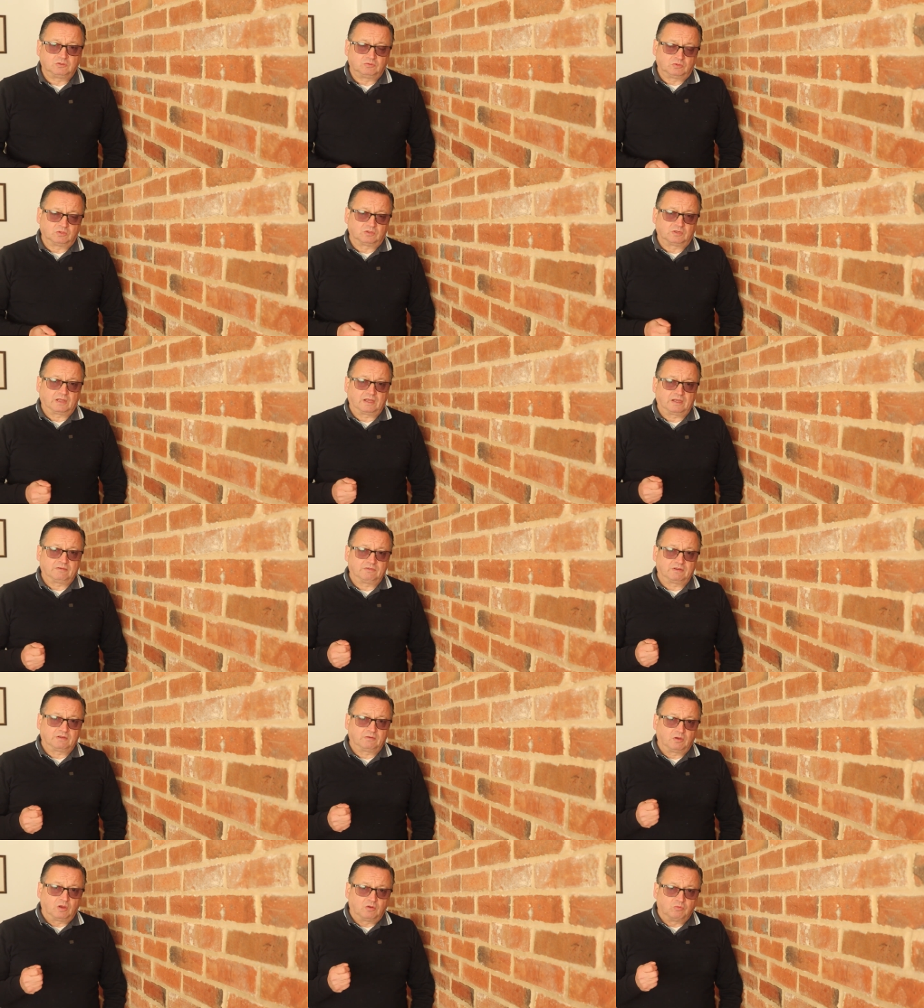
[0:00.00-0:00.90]
You'll have
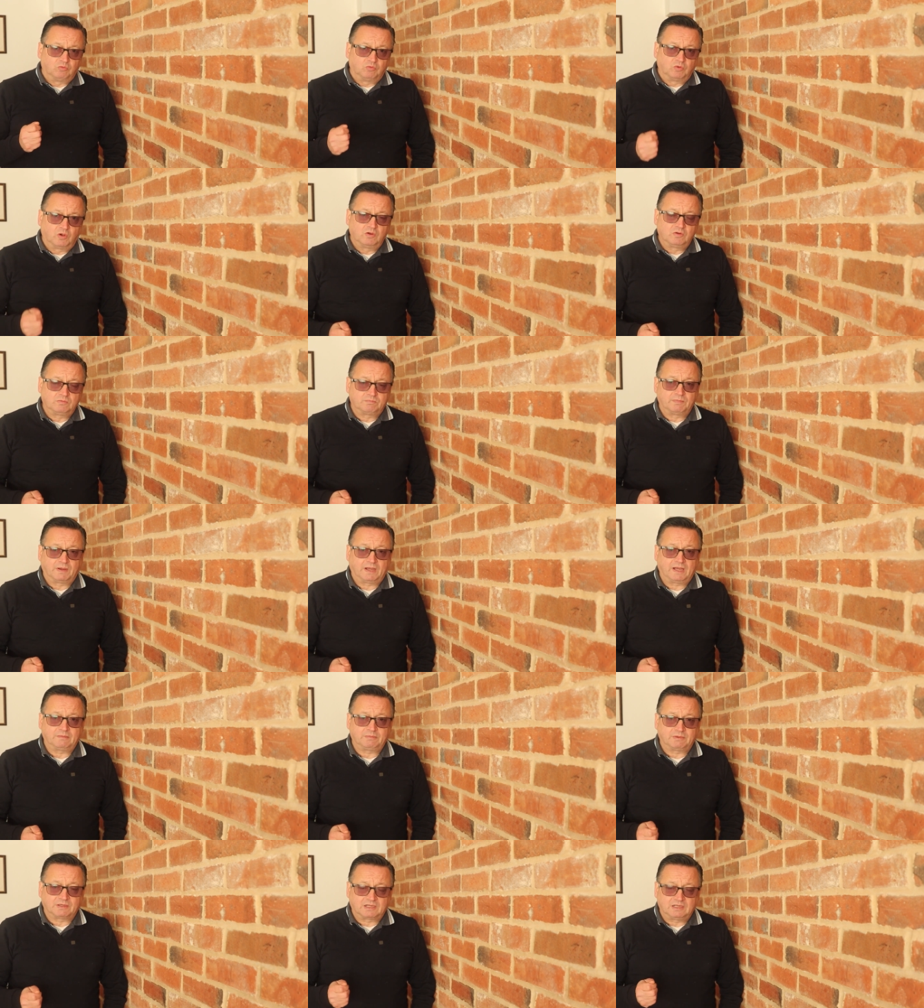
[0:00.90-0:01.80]
a, a
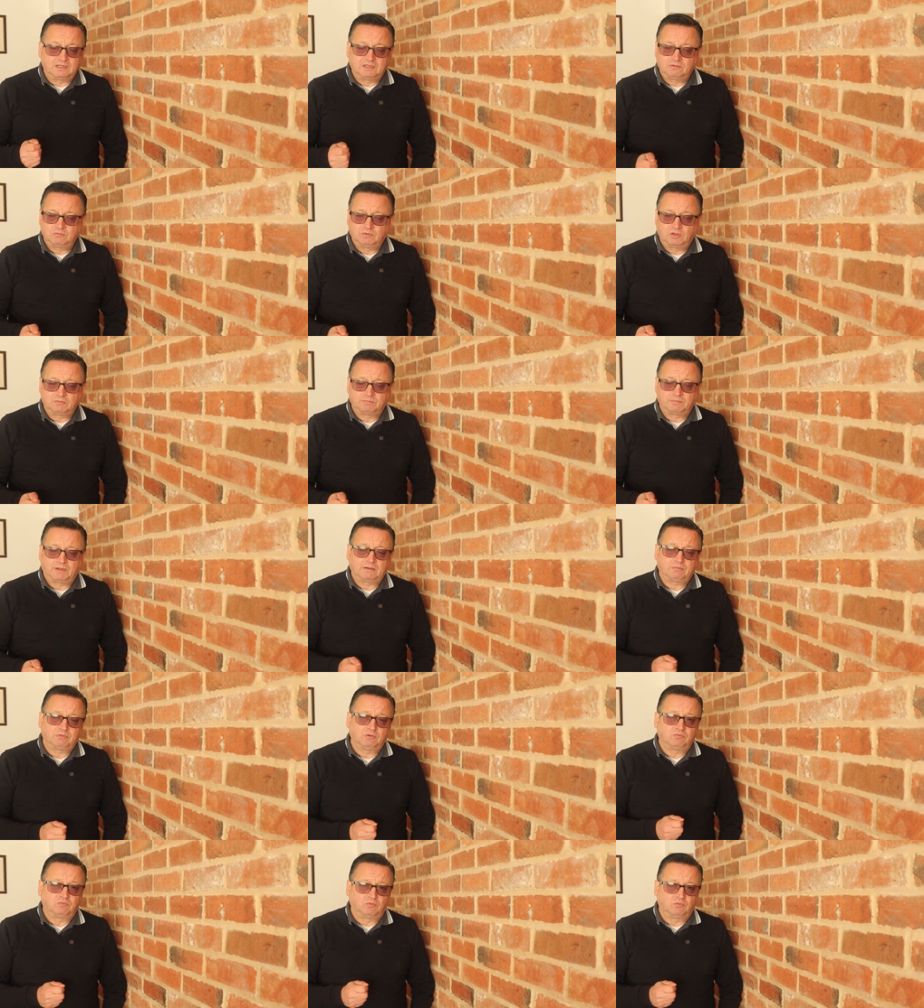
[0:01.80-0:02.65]
roadmap, a clear roadmap